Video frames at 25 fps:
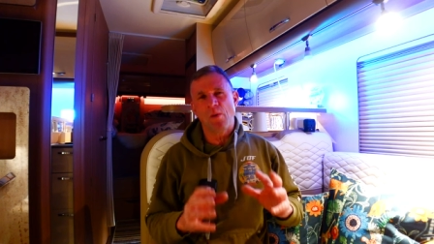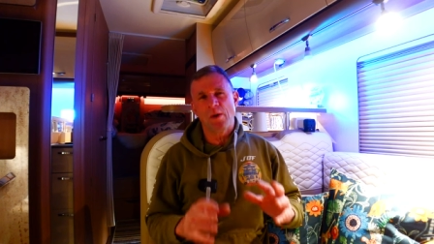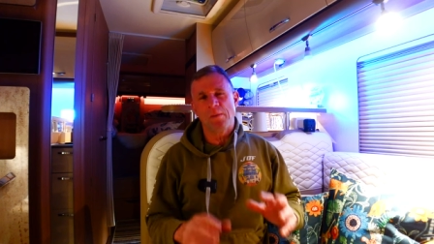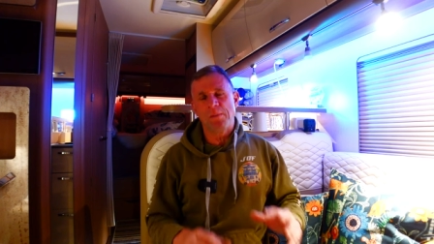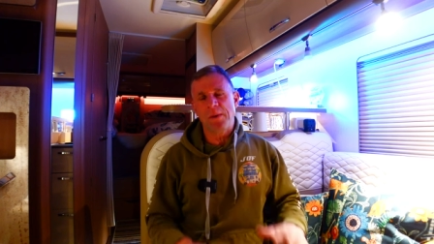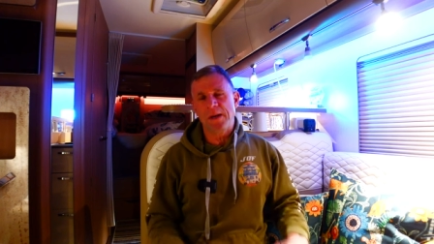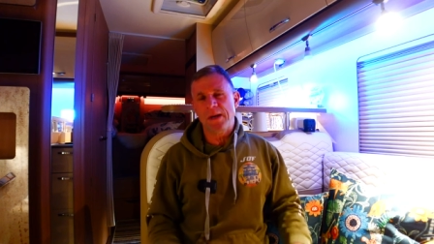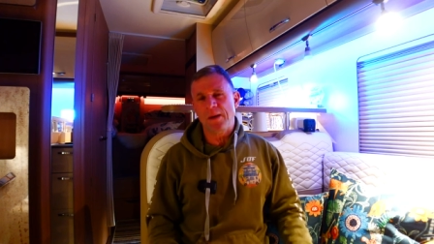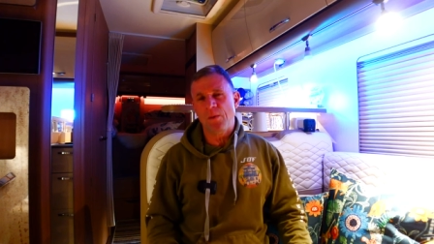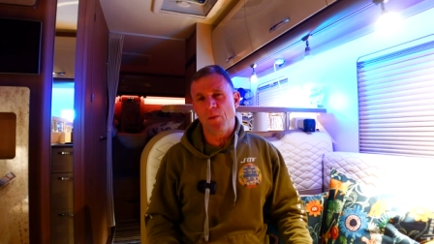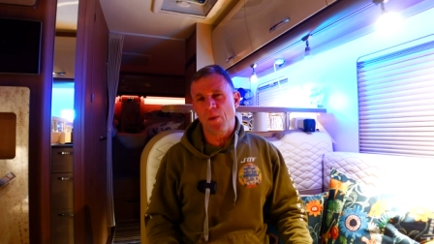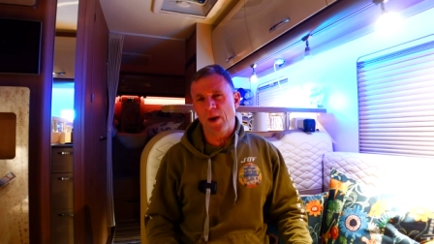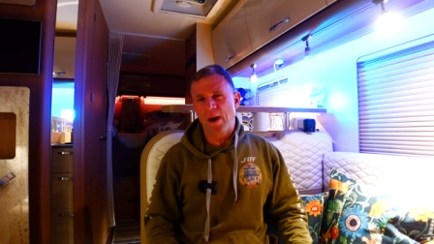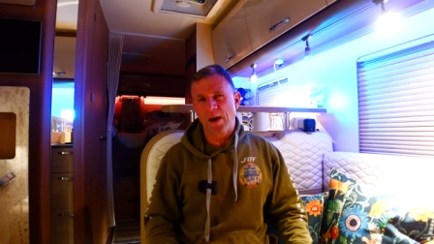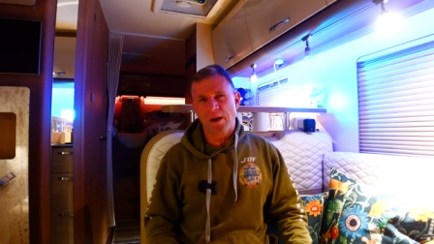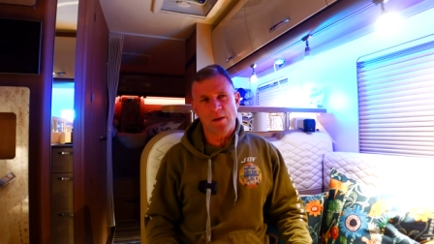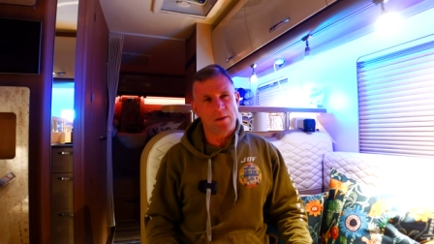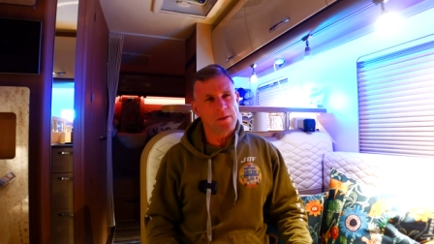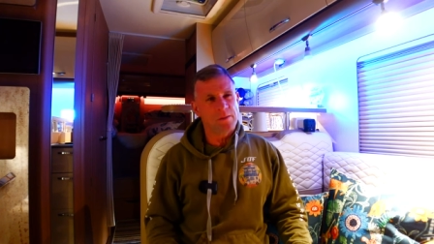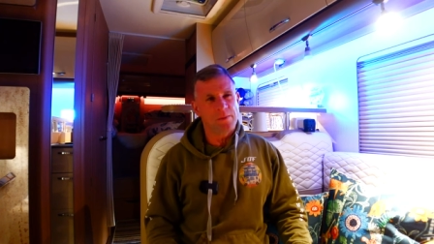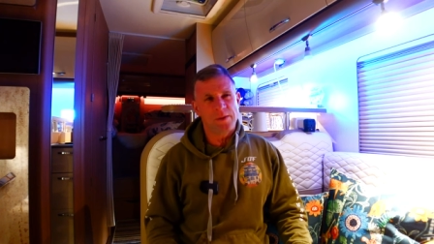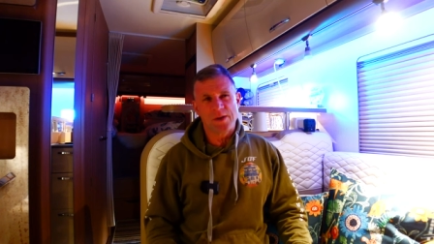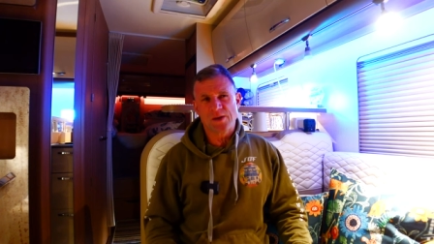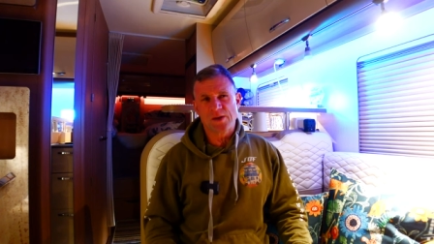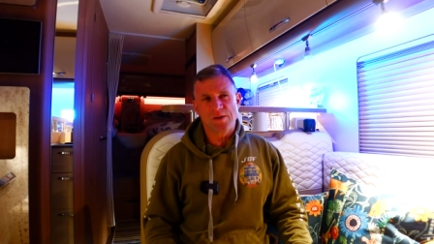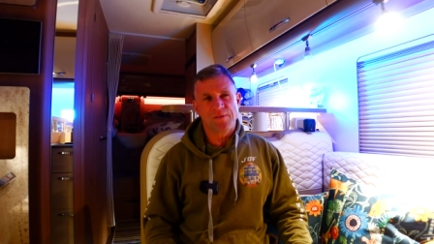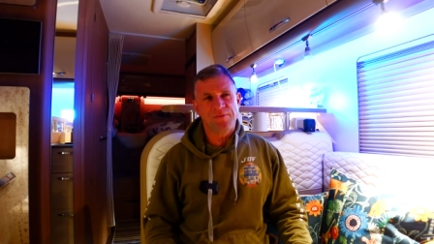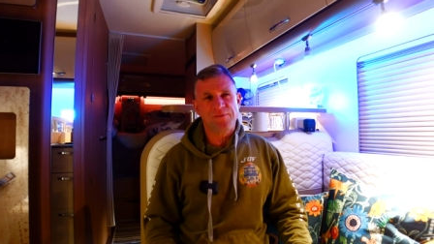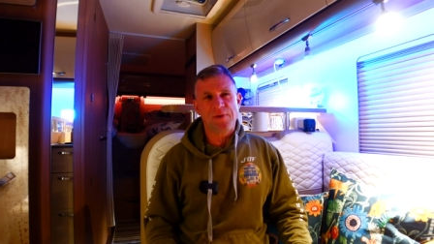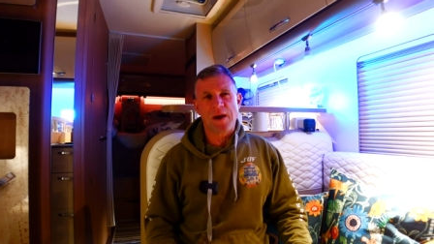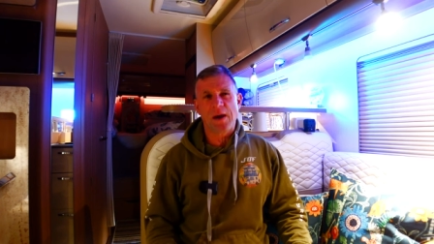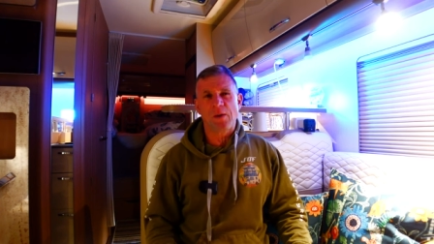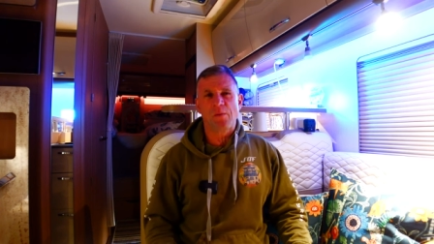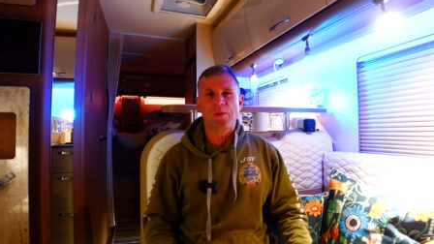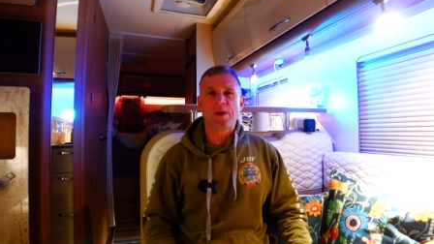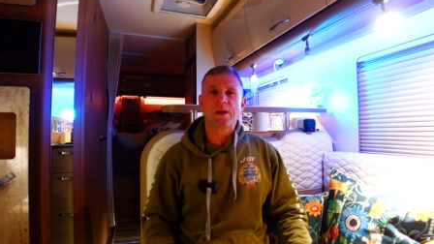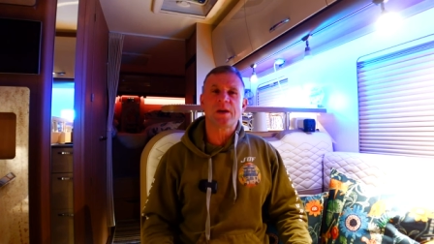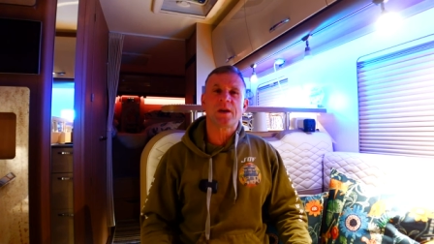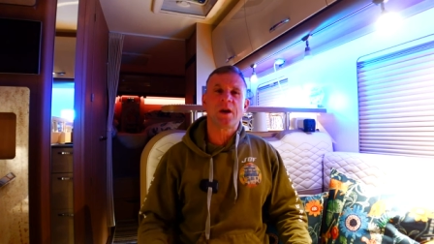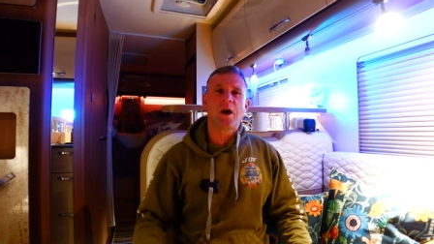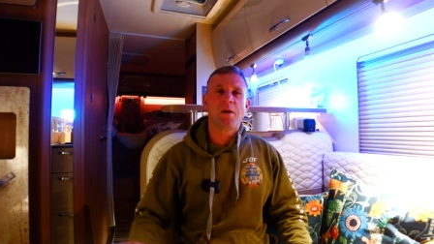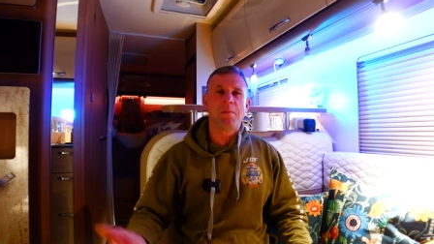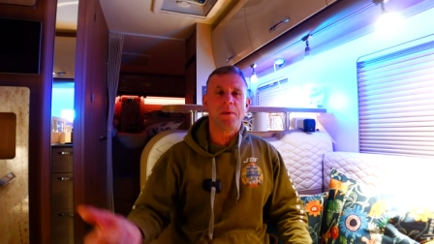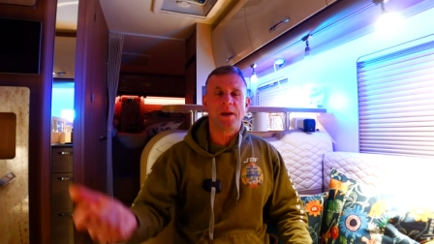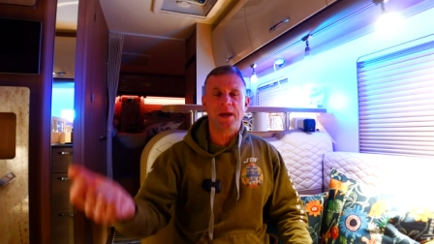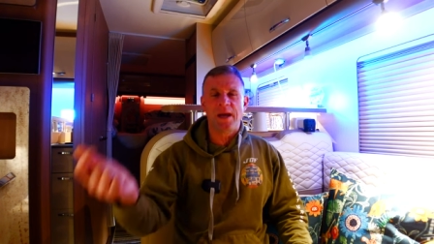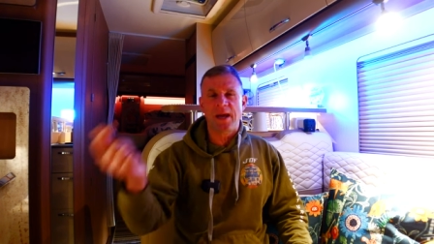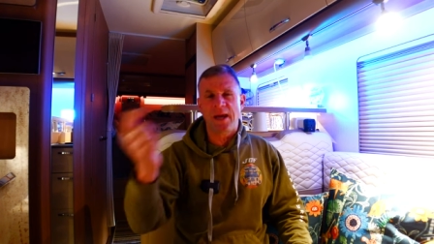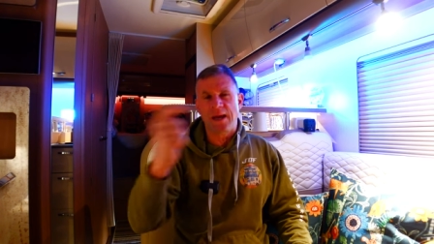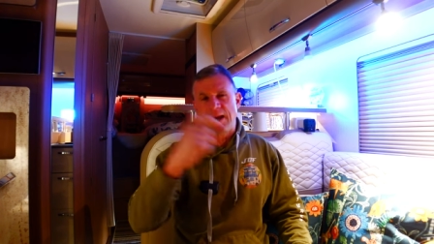want to be where there's a ferry
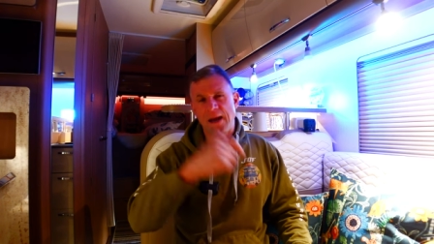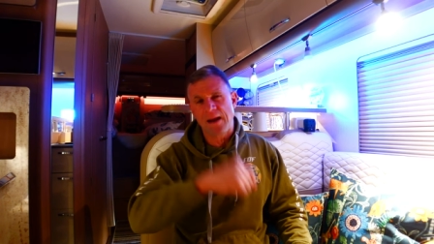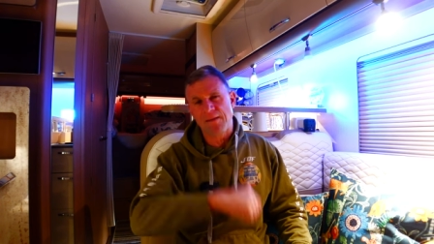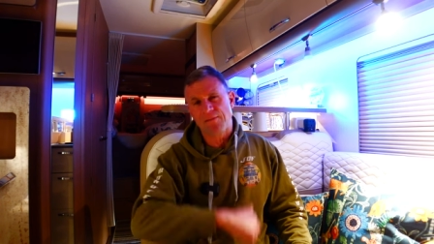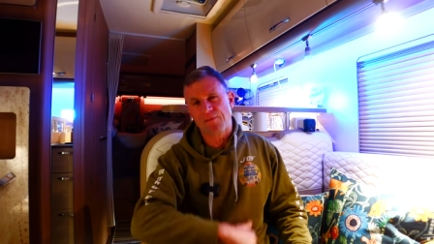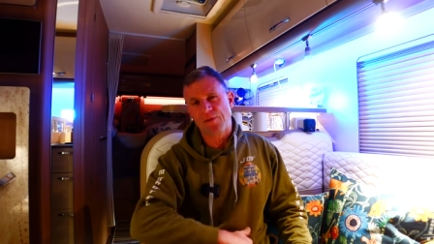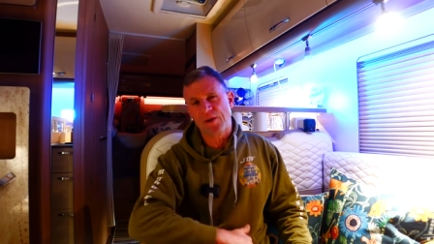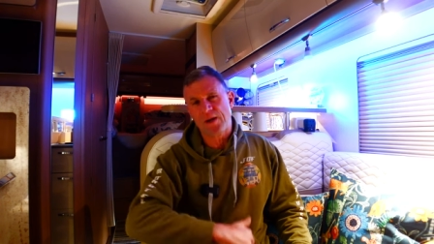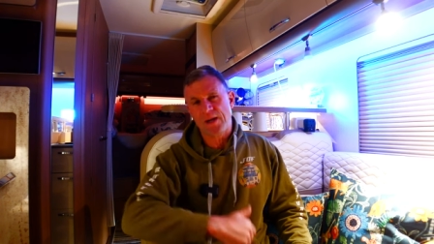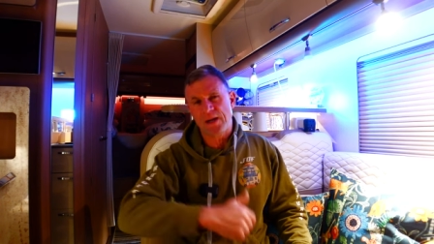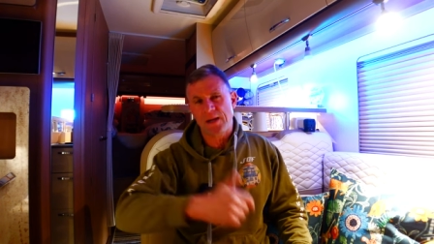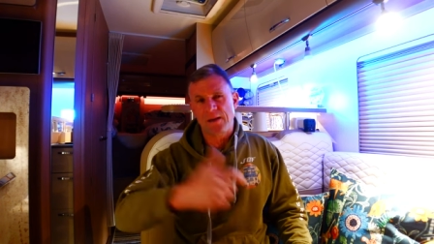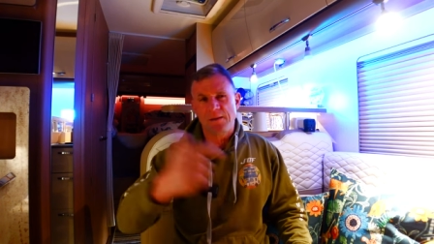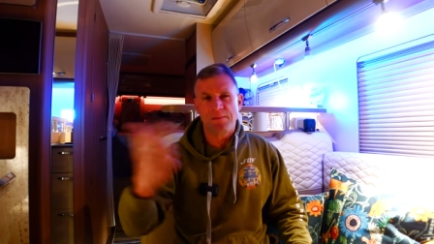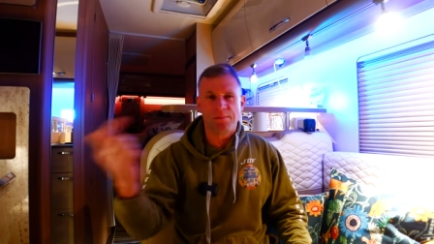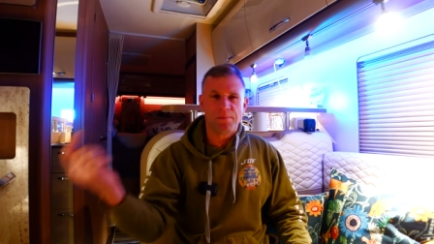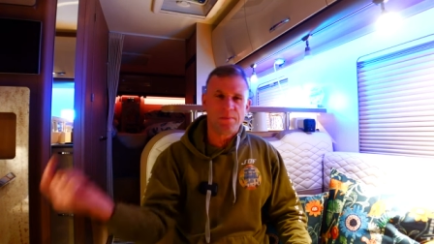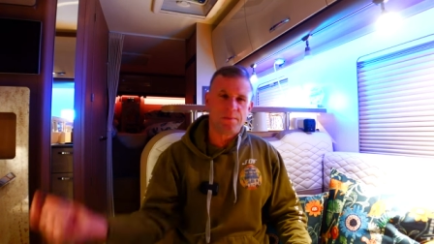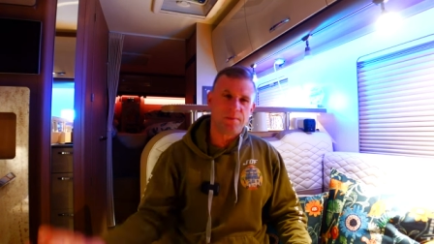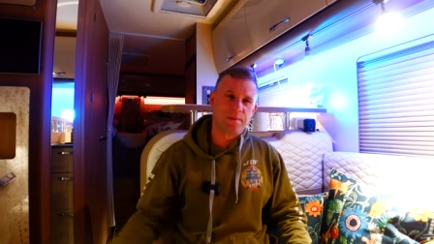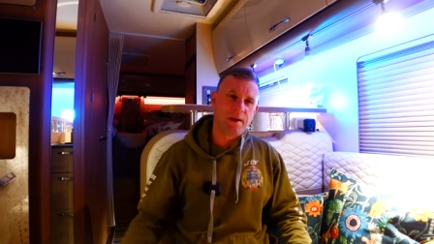coming in every